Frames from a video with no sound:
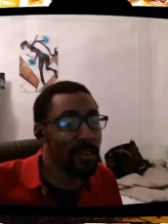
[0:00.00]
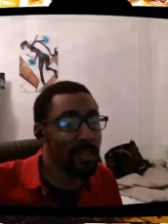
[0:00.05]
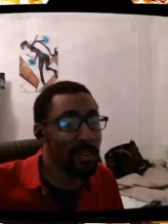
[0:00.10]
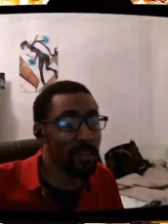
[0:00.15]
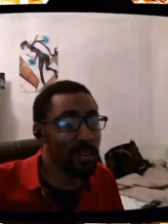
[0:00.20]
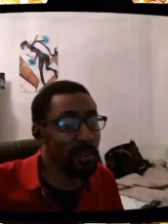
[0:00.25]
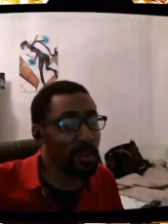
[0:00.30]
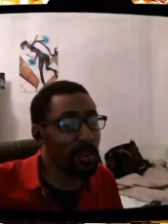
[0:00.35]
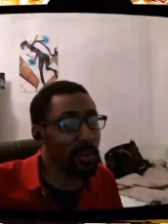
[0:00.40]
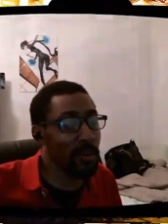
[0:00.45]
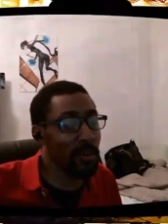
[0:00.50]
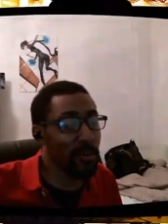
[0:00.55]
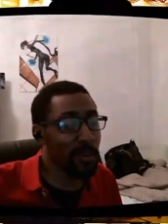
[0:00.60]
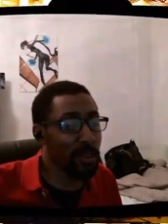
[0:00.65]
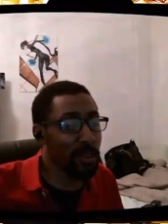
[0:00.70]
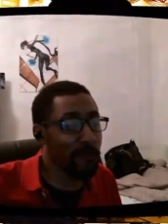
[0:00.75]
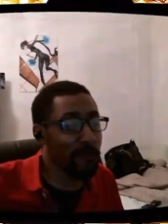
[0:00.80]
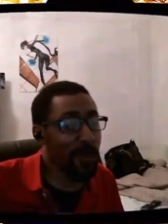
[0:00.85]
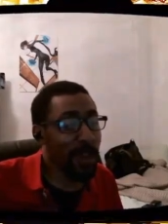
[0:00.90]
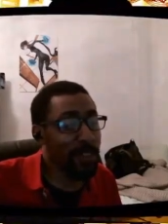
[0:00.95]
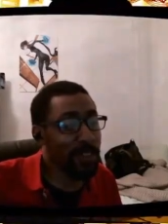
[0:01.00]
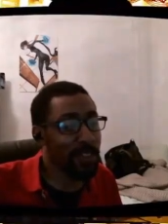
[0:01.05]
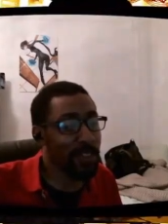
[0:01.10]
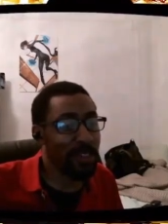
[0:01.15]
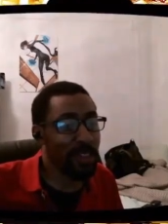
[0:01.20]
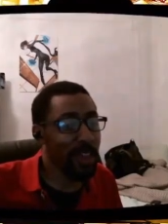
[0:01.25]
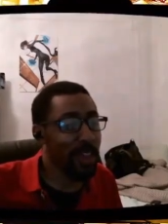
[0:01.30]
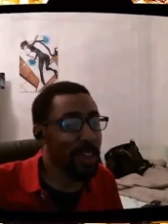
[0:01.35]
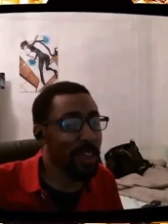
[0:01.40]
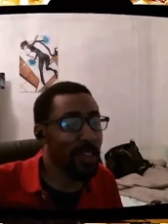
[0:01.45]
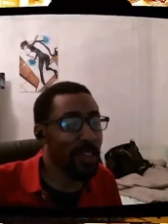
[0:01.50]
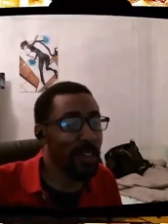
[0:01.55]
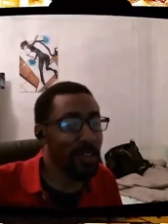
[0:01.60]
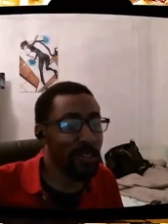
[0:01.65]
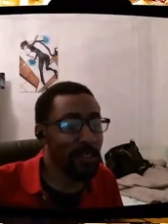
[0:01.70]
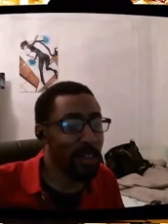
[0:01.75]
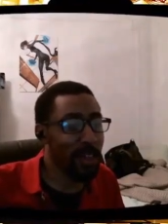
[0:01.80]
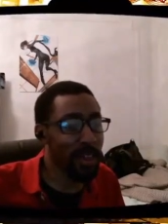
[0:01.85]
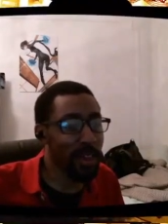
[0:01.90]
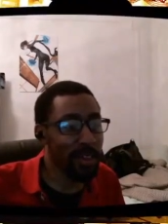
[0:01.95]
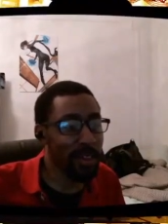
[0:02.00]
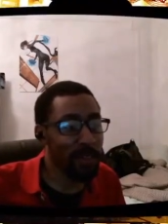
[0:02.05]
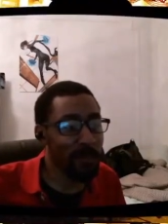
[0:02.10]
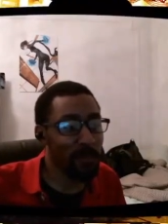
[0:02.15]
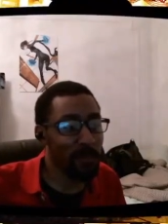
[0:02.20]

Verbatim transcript: you know, suffice to say, like